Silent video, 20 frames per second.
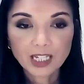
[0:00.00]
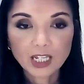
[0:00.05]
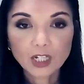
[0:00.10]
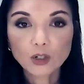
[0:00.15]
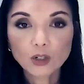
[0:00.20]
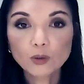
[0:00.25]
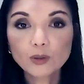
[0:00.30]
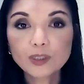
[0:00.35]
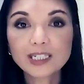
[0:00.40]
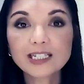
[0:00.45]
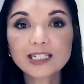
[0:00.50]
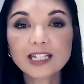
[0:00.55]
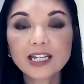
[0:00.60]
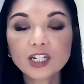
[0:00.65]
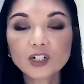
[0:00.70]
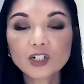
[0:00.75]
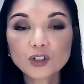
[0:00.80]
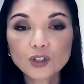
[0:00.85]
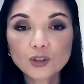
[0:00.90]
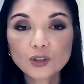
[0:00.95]
only
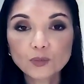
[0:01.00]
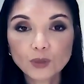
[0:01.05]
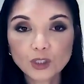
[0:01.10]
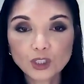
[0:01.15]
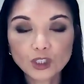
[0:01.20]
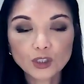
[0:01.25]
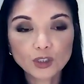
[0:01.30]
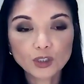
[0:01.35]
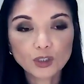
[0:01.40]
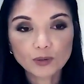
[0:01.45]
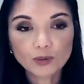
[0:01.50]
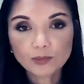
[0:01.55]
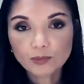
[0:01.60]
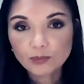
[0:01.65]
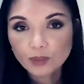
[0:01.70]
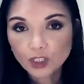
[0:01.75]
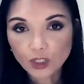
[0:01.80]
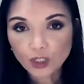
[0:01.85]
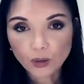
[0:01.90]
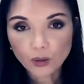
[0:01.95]
later, when you're,
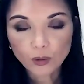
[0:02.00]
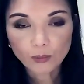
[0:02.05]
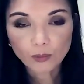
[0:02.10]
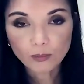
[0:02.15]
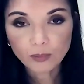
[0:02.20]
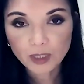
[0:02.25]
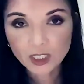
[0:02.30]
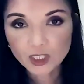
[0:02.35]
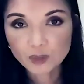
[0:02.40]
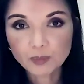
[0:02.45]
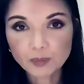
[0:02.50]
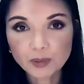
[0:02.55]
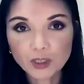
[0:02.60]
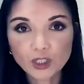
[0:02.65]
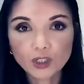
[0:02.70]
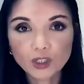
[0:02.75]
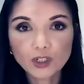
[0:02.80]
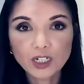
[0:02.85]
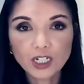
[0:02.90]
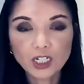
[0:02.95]
much
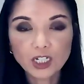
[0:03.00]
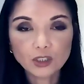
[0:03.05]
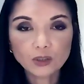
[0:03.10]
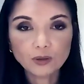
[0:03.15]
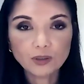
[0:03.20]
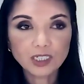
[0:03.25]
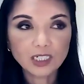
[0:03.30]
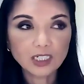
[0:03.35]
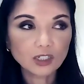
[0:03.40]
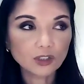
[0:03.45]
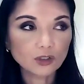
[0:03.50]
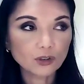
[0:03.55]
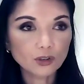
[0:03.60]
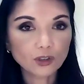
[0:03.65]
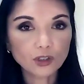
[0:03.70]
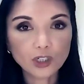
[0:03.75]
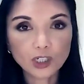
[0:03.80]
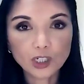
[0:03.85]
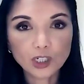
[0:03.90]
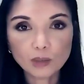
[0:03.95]
bigger and you need
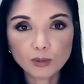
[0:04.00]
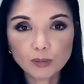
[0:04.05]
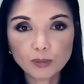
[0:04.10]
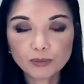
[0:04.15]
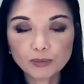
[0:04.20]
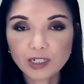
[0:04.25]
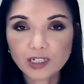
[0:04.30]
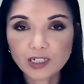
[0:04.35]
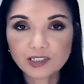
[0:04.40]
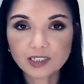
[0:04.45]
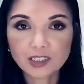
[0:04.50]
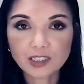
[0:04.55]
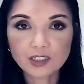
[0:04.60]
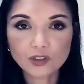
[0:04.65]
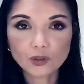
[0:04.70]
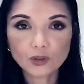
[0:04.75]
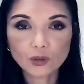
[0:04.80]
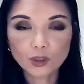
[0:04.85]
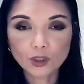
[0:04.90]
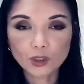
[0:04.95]
either global
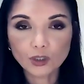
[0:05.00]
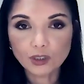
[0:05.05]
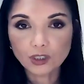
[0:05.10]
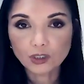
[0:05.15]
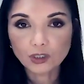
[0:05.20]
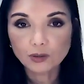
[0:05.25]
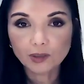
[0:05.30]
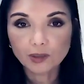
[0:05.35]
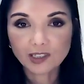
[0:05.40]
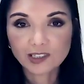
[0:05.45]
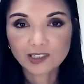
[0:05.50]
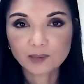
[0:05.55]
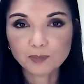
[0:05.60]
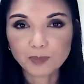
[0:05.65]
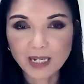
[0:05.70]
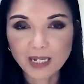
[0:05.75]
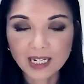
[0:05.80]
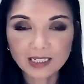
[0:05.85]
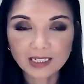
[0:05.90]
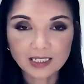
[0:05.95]
presence, or you need to
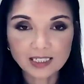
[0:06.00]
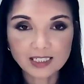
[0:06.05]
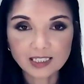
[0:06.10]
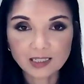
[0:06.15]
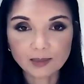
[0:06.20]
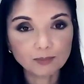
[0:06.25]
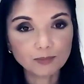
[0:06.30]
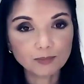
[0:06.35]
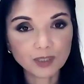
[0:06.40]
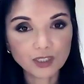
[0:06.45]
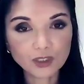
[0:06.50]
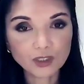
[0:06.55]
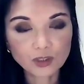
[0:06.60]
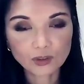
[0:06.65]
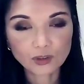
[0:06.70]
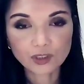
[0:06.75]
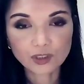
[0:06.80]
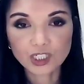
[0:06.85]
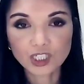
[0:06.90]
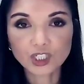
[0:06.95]
expand in some big
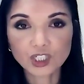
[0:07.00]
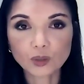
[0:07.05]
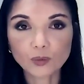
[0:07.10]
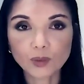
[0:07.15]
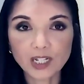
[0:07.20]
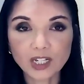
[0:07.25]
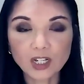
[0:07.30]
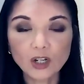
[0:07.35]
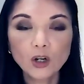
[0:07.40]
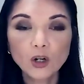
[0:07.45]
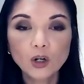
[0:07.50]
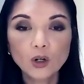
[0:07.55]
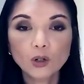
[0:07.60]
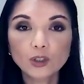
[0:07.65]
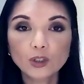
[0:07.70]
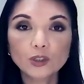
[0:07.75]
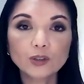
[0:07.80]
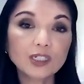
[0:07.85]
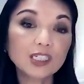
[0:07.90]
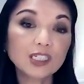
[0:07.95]
strategic way, or
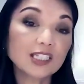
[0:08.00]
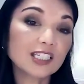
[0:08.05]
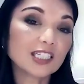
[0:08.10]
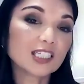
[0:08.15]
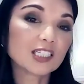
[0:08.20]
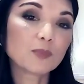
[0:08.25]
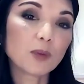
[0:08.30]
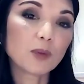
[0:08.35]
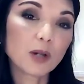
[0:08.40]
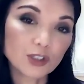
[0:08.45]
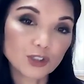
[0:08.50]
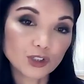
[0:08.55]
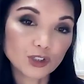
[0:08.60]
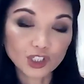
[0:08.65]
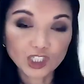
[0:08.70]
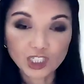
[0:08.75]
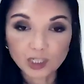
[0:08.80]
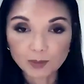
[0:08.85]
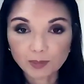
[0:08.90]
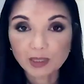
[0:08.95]
you need the
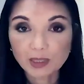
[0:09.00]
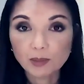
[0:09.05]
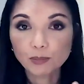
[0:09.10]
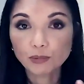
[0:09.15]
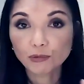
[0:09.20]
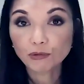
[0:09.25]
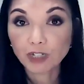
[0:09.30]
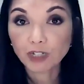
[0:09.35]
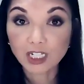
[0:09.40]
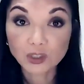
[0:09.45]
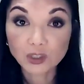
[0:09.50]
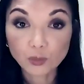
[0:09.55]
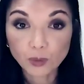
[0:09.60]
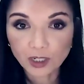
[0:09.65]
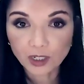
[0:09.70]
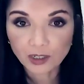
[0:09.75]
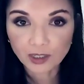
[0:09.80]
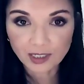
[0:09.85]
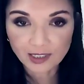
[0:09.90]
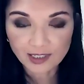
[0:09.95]
sponsorship and the brand
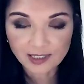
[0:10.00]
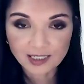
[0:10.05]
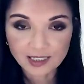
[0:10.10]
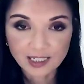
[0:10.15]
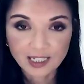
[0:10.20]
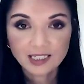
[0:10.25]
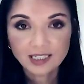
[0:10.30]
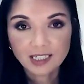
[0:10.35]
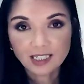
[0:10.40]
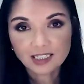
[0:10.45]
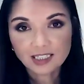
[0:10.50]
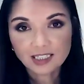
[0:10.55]
awareness that